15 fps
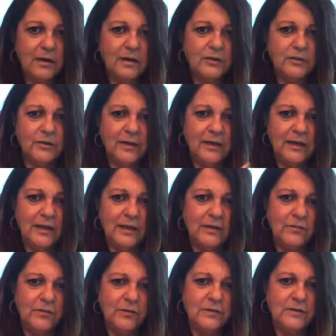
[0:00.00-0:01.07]
So I think
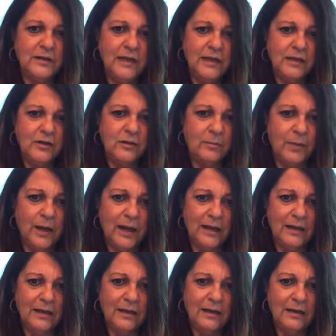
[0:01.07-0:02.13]
if you stay in your
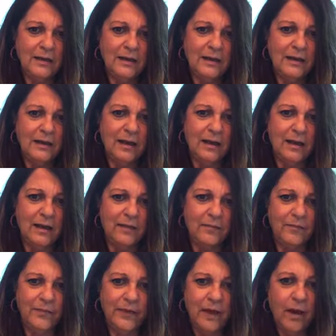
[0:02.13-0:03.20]
body,
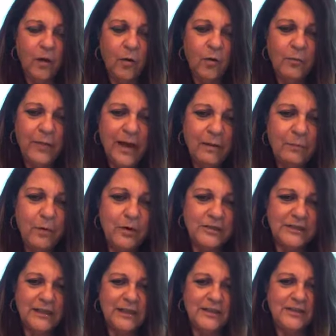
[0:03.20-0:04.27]

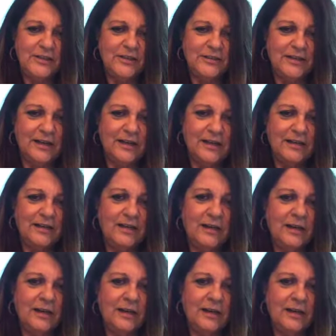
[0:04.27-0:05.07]
Malports, I'll get to you in a second.